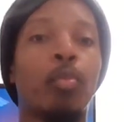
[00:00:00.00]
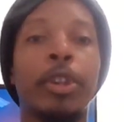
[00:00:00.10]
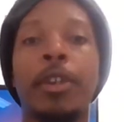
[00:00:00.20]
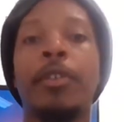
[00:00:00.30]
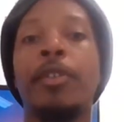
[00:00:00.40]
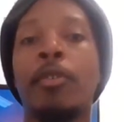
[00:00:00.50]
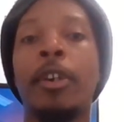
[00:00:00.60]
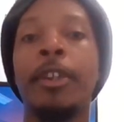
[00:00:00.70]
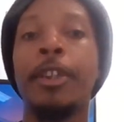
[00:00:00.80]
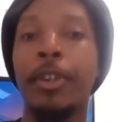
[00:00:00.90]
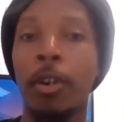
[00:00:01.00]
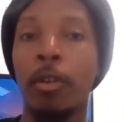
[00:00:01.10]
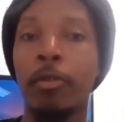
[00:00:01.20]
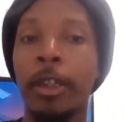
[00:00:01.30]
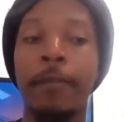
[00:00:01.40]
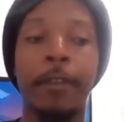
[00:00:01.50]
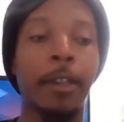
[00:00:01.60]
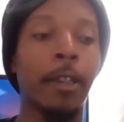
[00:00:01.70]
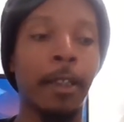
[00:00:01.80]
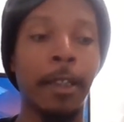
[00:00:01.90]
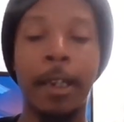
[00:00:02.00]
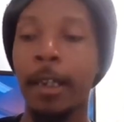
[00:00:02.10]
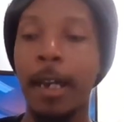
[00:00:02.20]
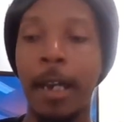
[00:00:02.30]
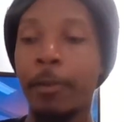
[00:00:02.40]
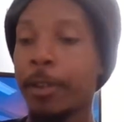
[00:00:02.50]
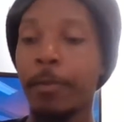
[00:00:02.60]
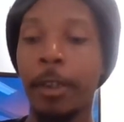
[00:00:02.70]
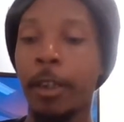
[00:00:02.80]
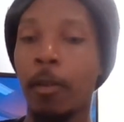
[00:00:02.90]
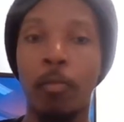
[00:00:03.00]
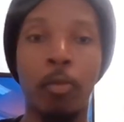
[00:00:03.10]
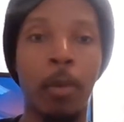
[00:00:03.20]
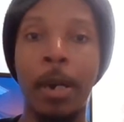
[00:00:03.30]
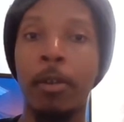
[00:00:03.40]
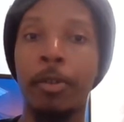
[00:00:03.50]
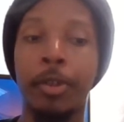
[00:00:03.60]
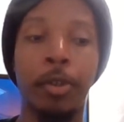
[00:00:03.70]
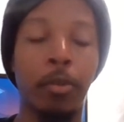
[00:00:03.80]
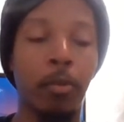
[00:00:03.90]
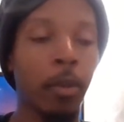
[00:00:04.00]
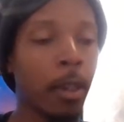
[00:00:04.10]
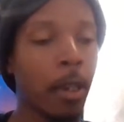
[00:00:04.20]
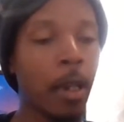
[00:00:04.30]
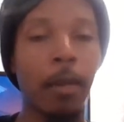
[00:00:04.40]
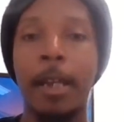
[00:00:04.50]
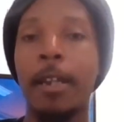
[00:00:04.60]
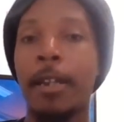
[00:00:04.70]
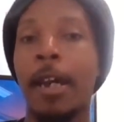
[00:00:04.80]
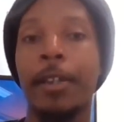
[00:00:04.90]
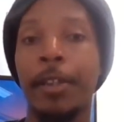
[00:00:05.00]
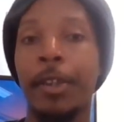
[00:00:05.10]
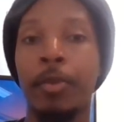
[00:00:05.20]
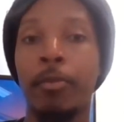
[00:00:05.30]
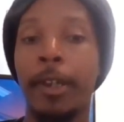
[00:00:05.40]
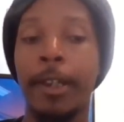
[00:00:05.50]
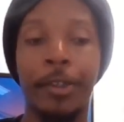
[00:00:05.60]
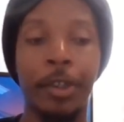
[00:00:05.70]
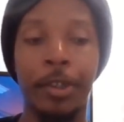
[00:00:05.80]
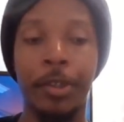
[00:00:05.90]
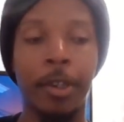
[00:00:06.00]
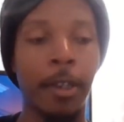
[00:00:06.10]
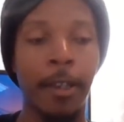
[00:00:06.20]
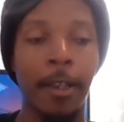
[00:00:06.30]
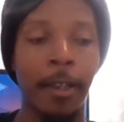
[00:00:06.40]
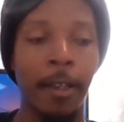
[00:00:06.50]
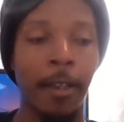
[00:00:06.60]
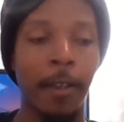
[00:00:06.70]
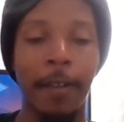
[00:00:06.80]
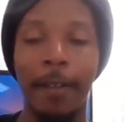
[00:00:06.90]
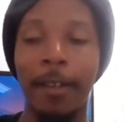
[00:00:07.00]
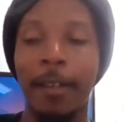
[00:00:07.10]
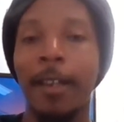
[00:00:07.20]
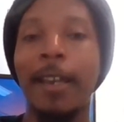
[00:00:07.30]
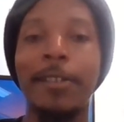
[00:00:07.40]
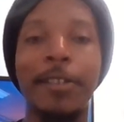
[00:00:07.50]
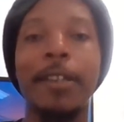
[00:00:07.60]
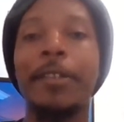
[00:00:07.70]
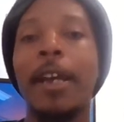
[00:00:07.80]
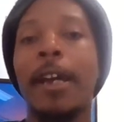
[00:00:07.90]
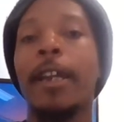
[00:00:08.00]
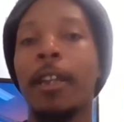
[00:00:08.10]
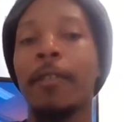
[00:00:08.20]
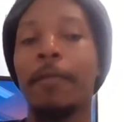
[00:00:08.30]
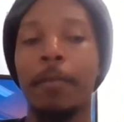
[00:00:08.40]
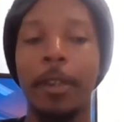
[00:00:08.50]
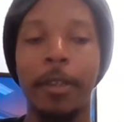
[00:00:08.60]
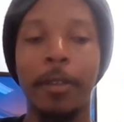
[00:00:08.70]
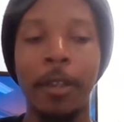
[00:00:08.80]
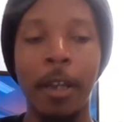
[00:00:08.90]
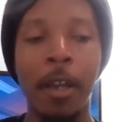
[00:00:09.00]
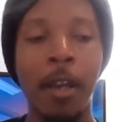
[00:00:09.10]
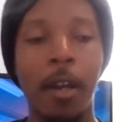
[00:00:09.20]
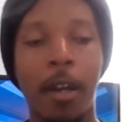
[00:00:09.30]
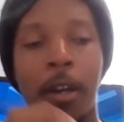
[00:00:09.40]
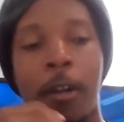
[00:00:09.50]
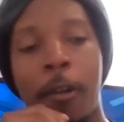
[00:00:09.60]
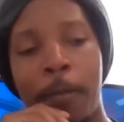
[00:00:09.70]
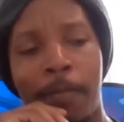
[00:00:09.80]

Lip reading: what they're doing, this tone and everything like that, more power to you. I'm not knocking you. It's just, it's not hitting for me. I